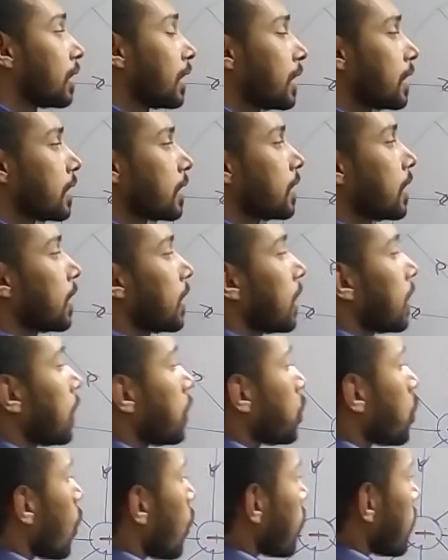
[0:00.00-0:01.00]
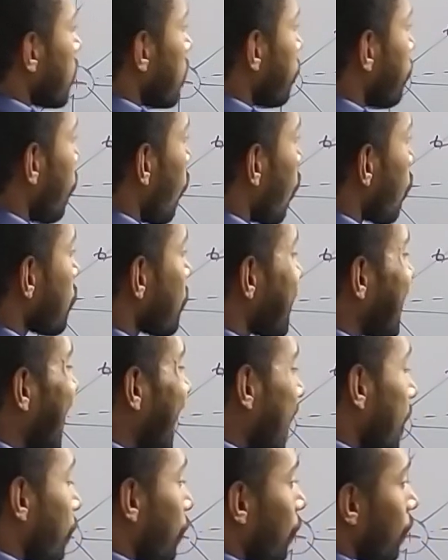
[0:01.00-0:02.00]
This is the total force
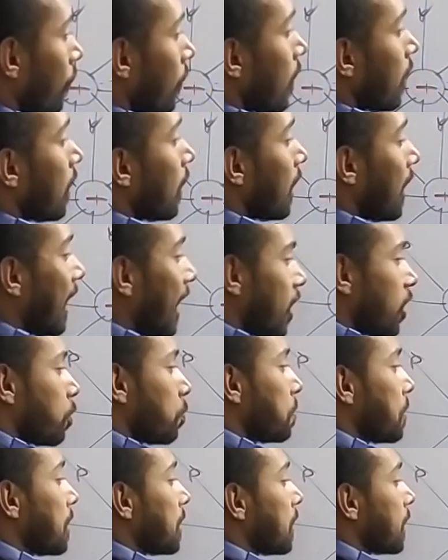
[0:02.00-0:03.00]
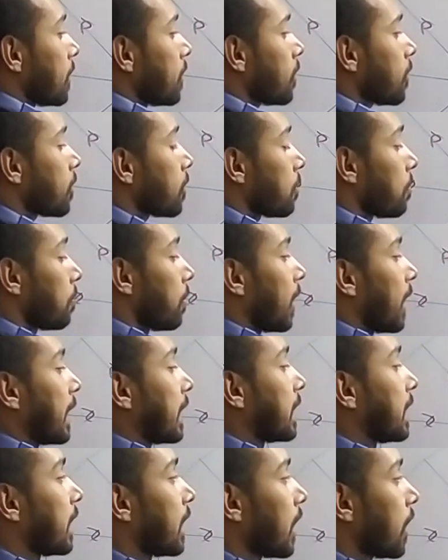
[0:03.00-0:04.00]
F experienced
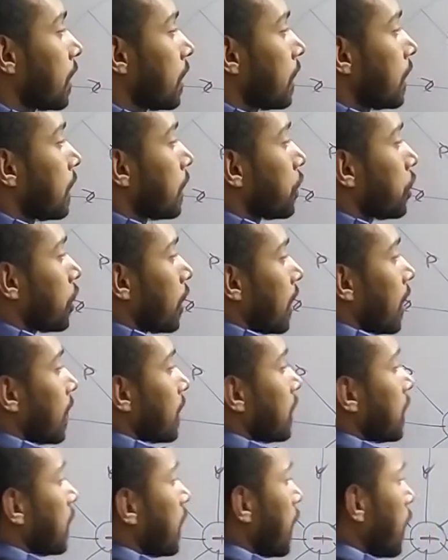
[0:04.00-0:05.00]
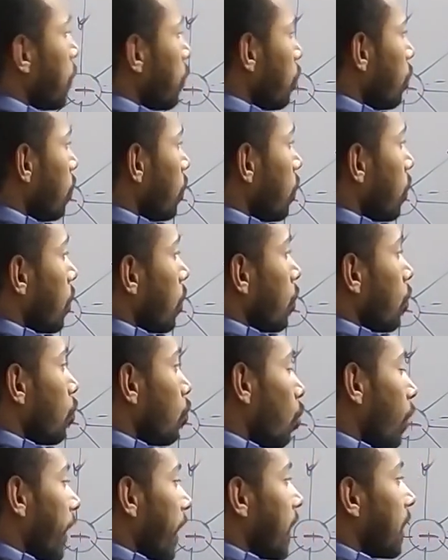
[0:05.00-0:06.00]
by the charge Q
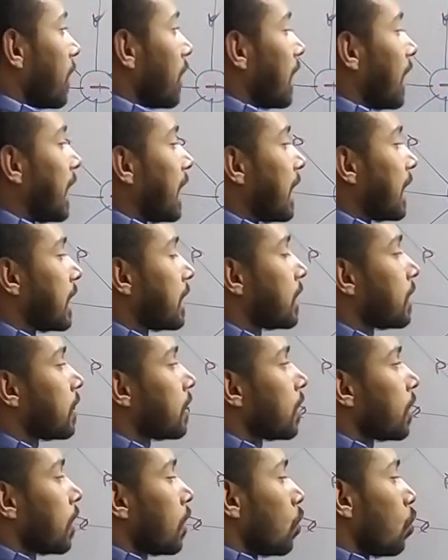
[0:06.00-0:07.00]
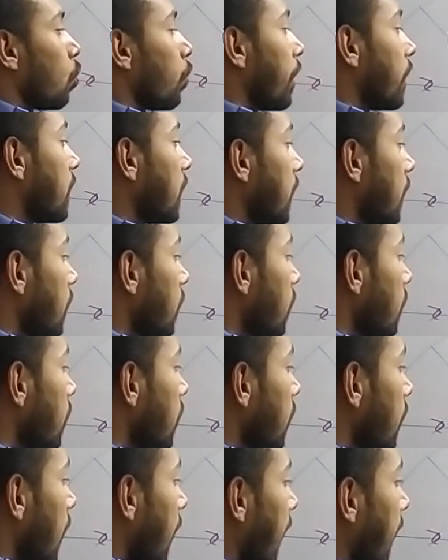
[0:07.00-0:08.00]
when it is within
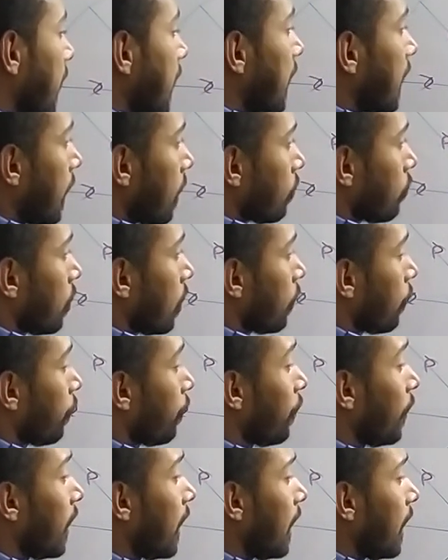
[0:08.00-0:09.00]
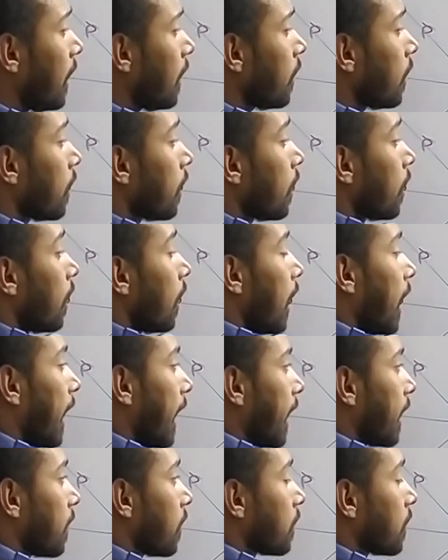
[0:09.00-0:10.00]
an electric field,
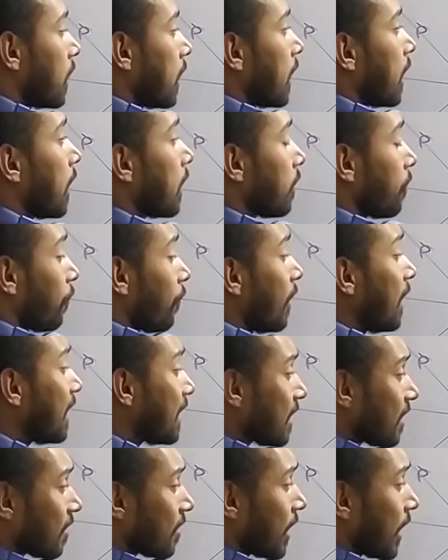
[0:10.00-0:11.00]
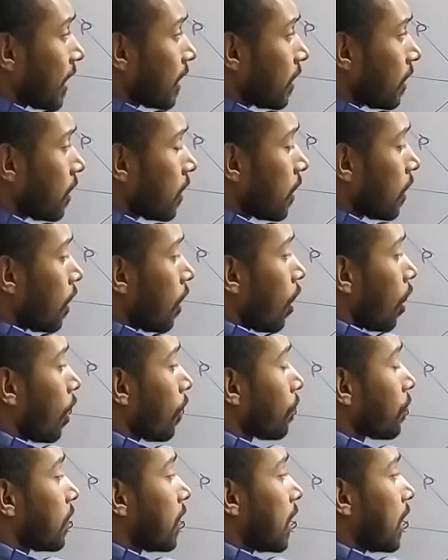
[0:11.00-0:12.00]
and the field strength
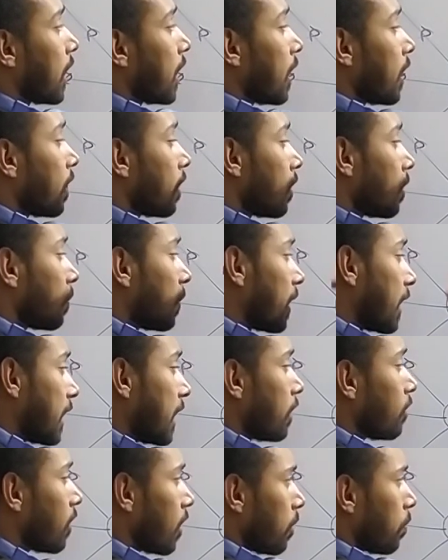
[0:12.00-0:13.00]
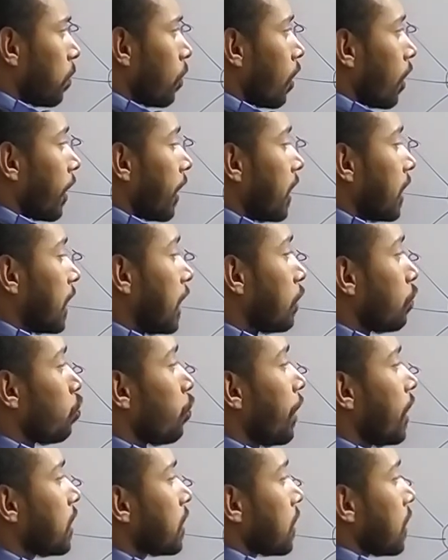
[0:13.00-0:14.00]
of the particular point
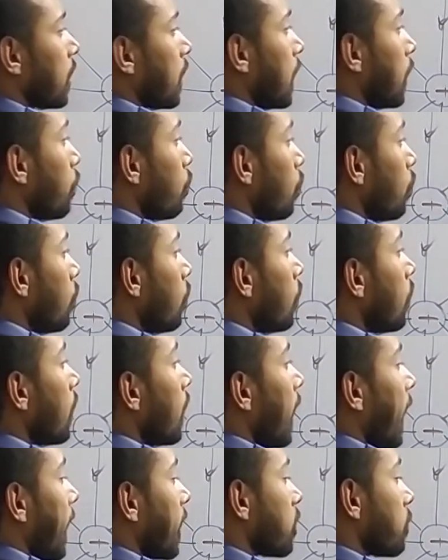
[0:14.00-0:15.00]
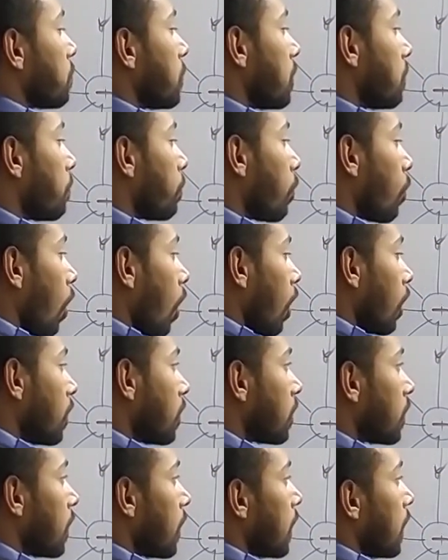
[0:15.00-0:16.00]
in which Q has been
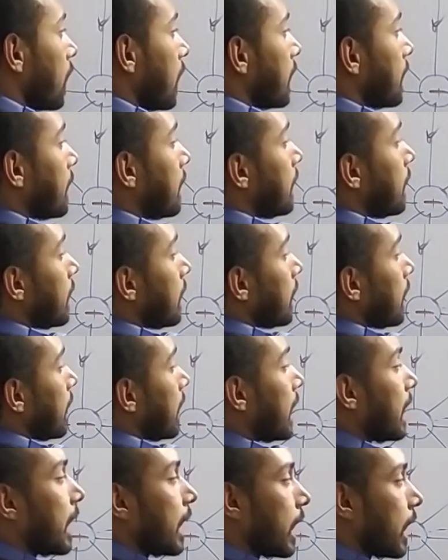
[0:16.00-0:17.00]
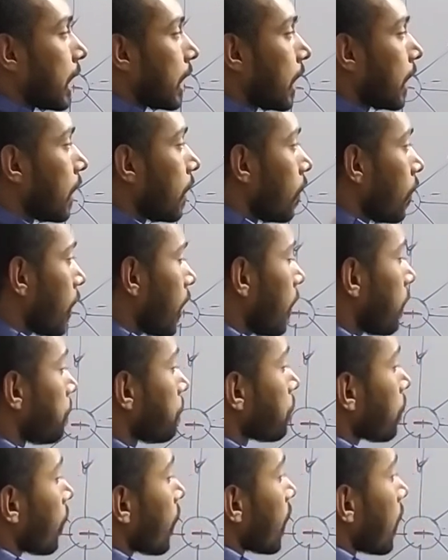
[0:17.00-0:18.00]
brought is E.
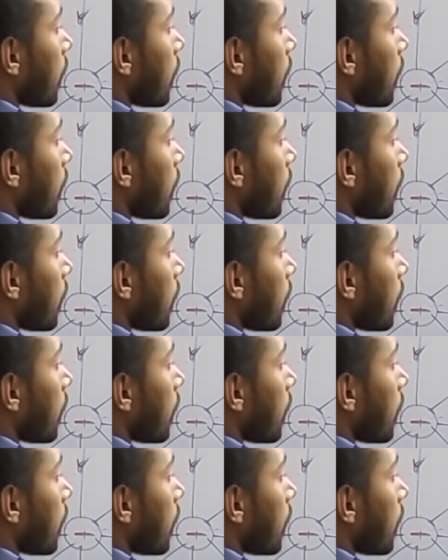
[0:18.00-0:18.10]
Okay,